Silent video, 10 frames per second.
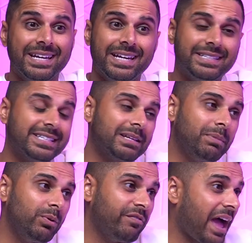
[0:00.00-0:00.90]
Is this
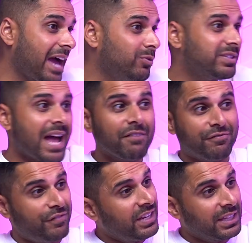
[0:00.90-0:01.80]
somebody we've had who's not
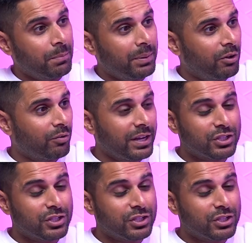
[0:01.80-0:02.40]
fitting the bill, right?